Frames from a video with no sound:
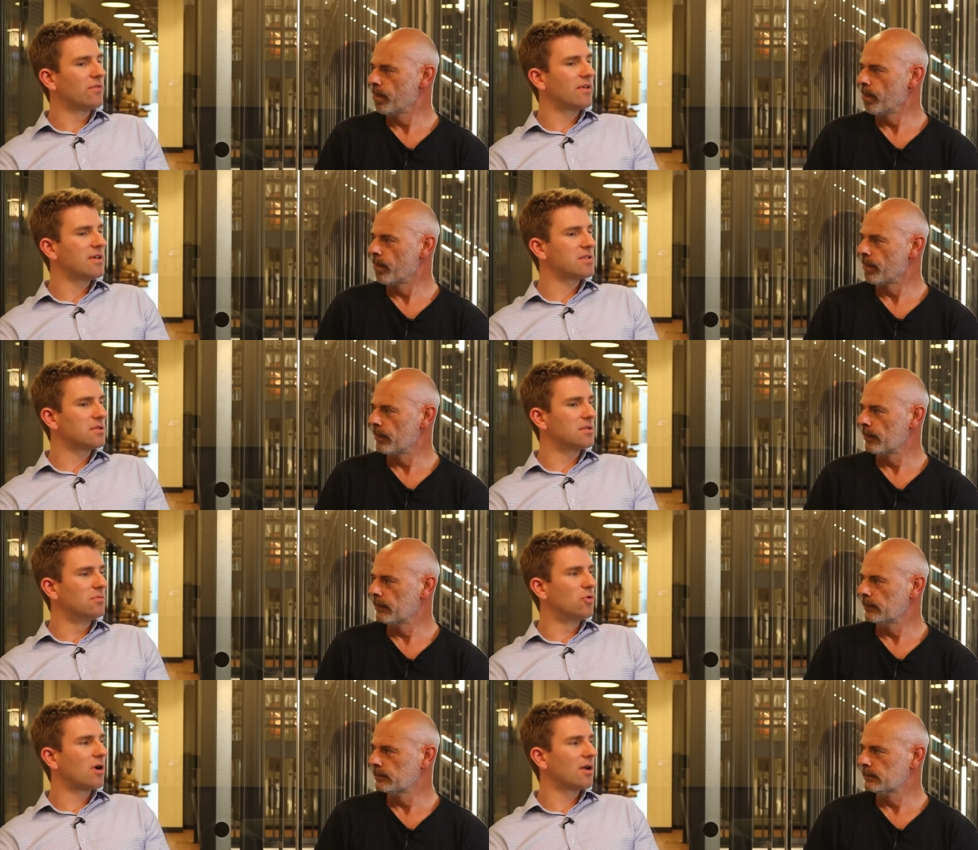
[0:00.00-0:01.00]
Speaker 1: on there,
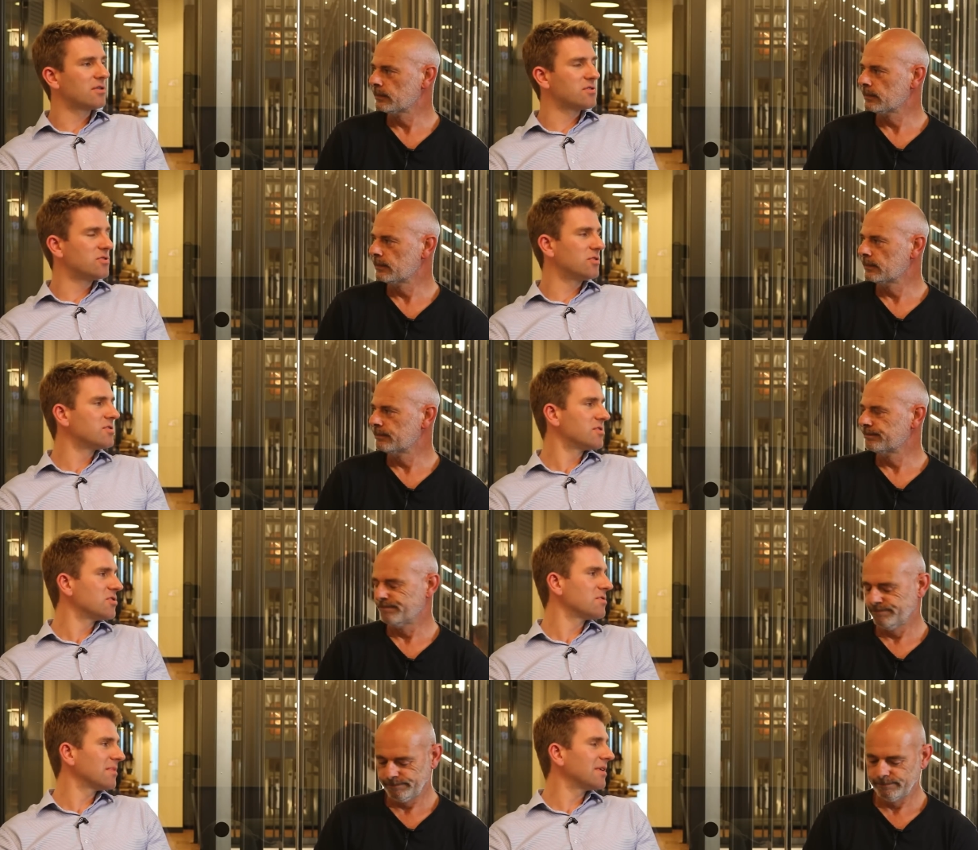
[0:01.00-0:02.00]
the more cluttered your
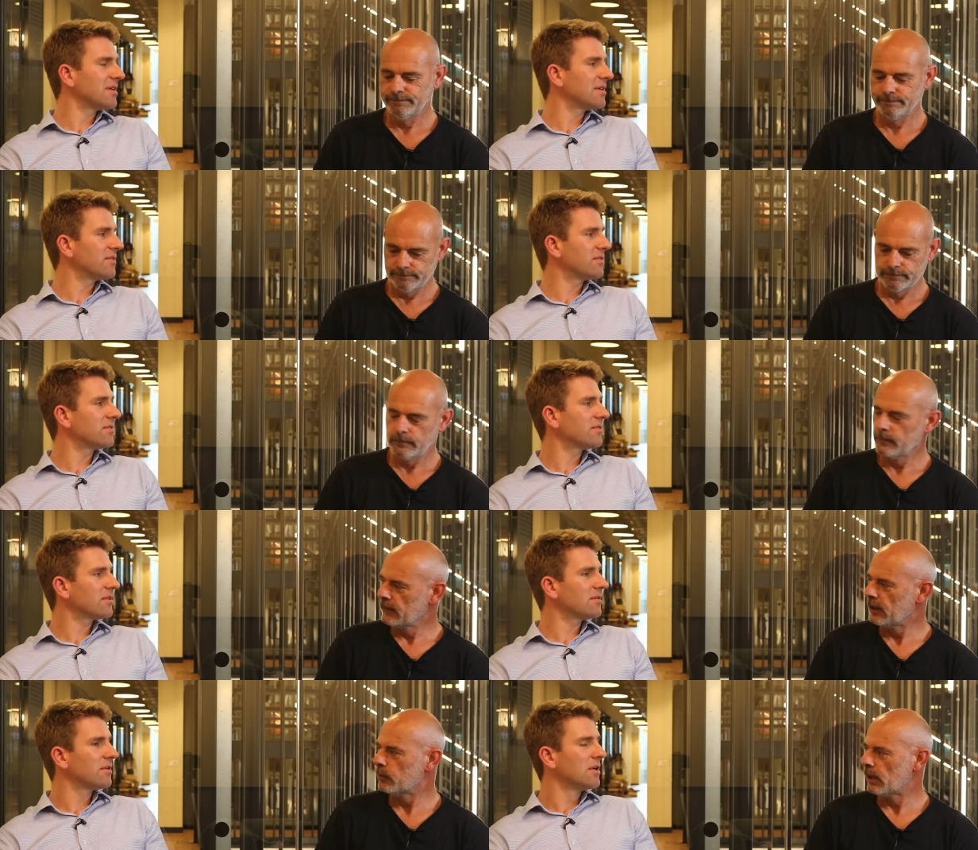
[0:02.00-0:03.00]
decision making is and
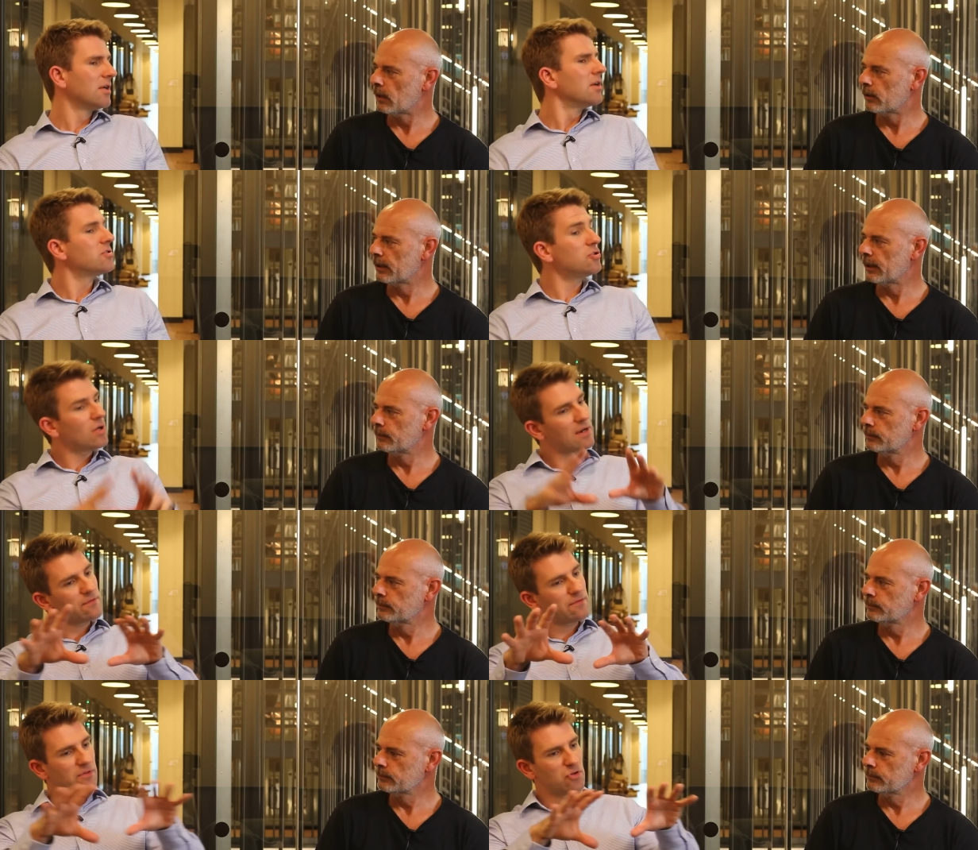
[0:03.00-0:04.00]
stuff. Right. Did you
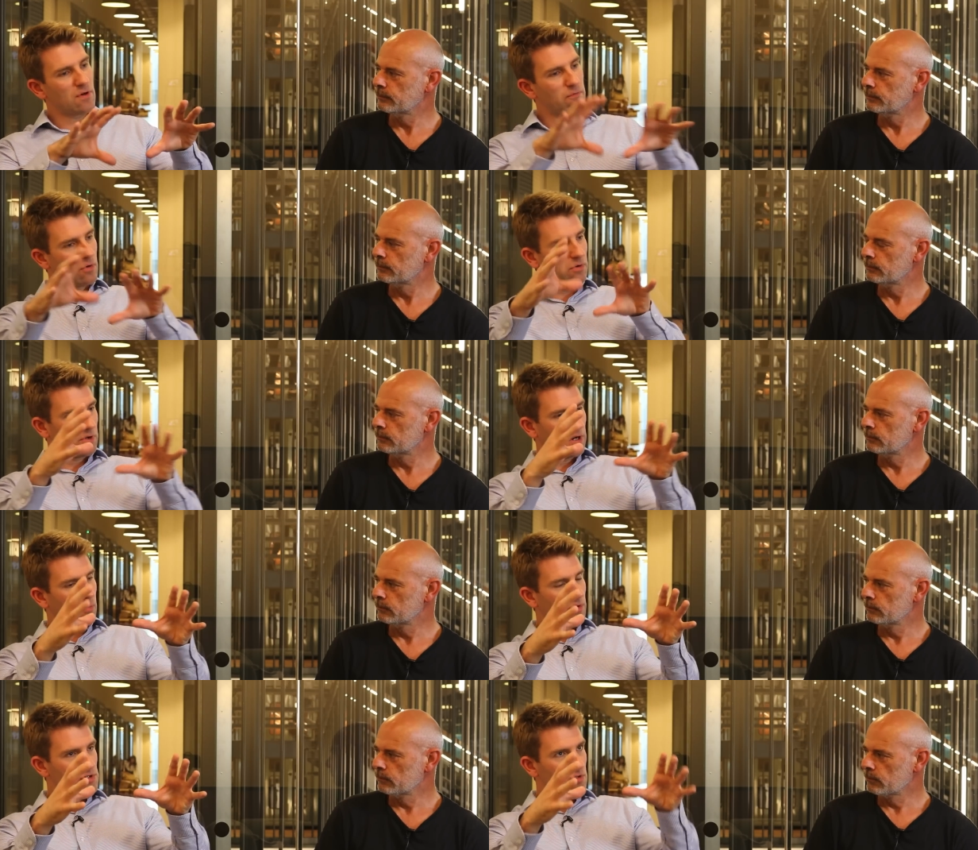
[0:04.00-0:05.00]
have you have kind
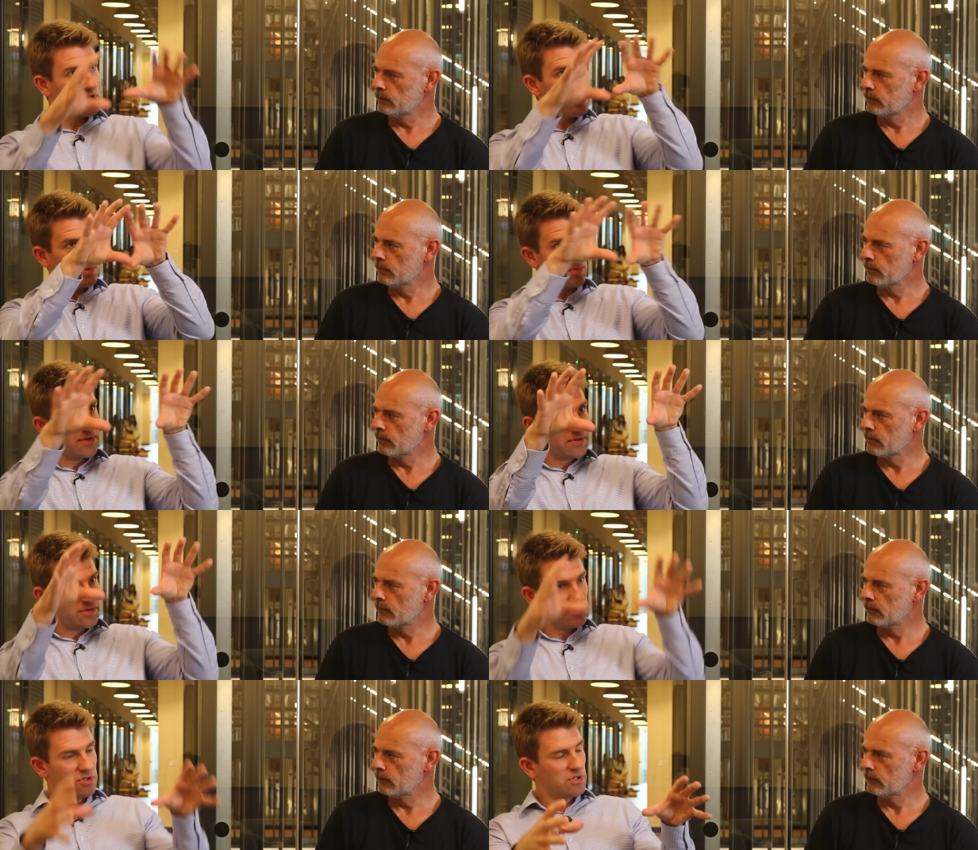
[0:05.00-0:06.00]
of one screen up with
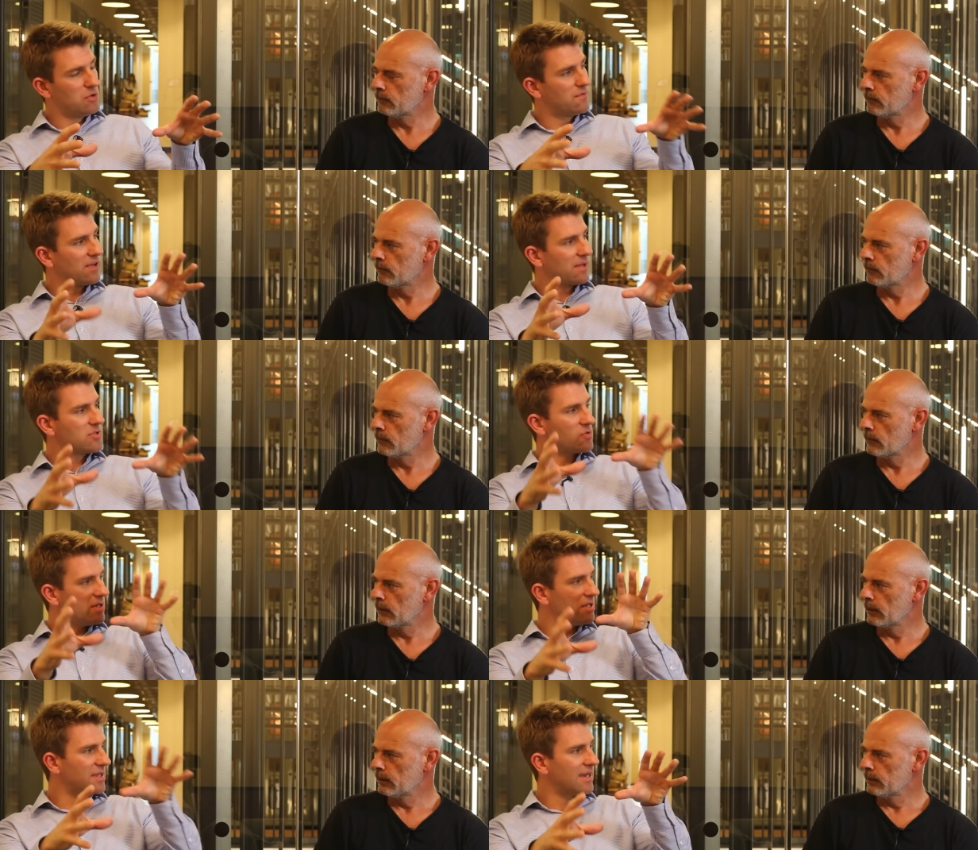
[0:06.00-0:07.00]
you flick
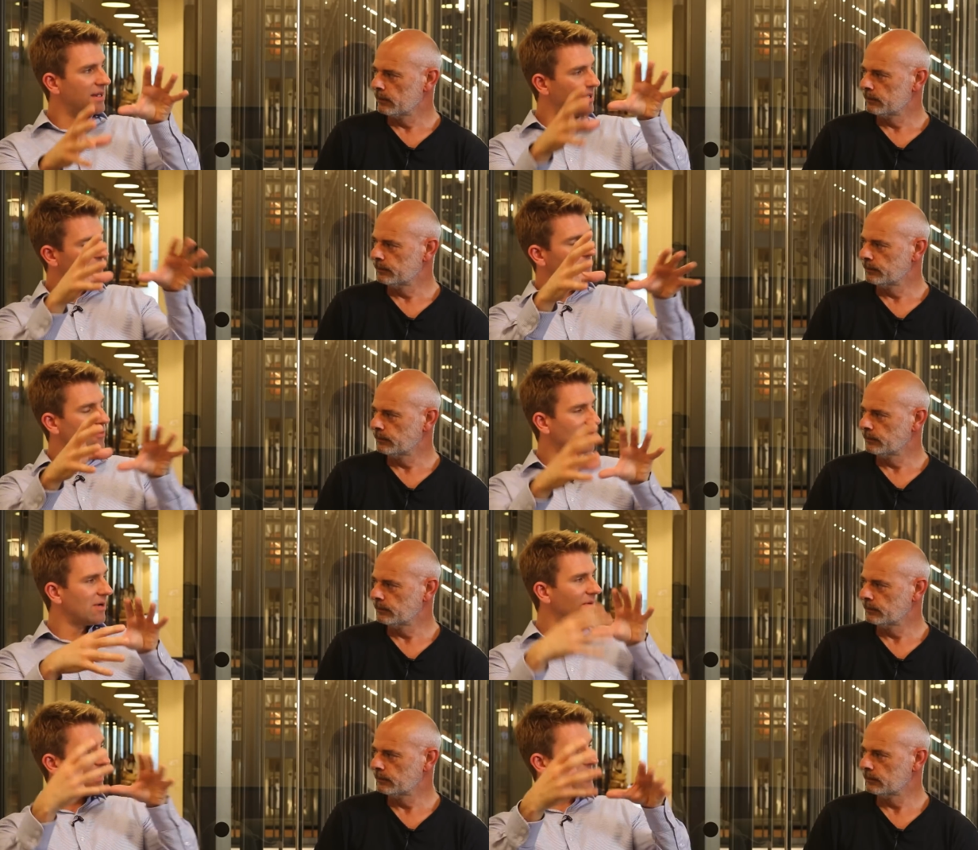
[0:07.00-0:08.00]
between your daily and your four
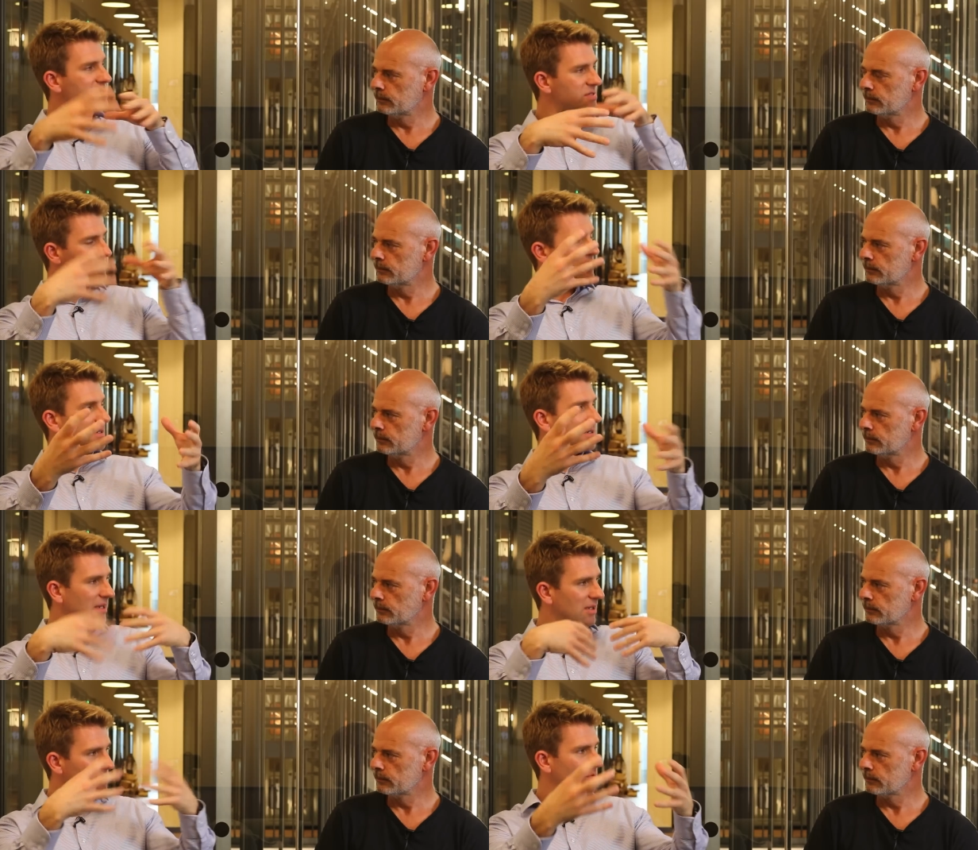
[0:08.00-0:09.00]
hourly as
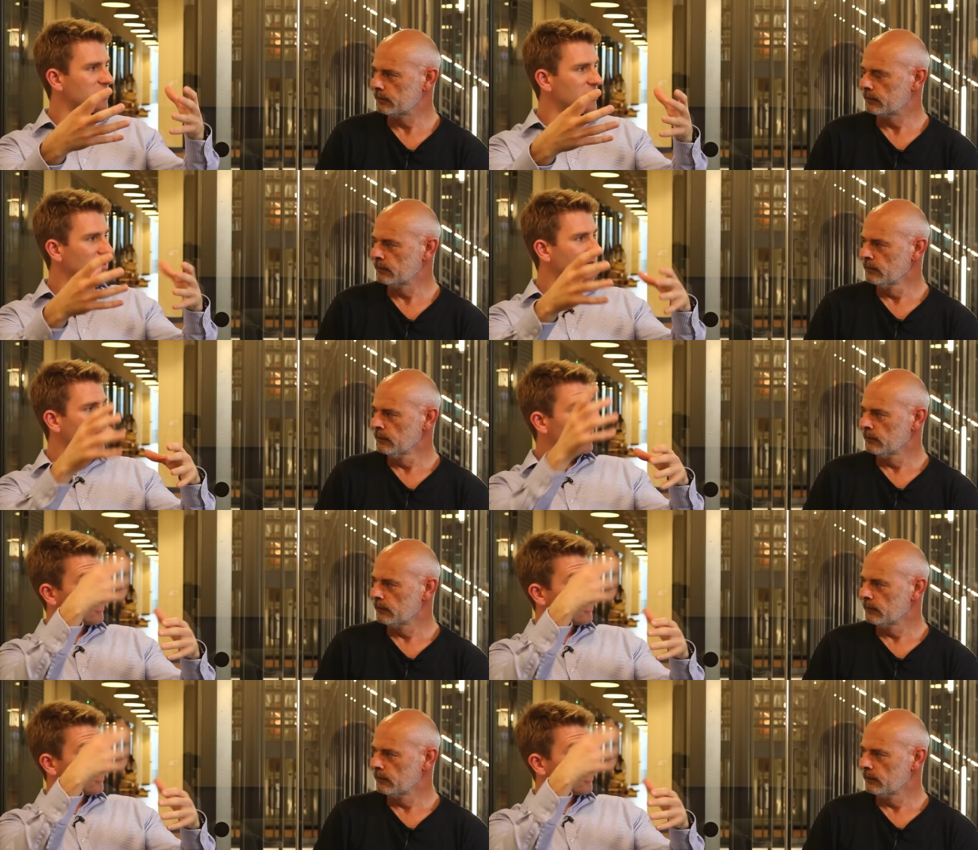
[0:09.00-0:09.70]
as you want to look at it? You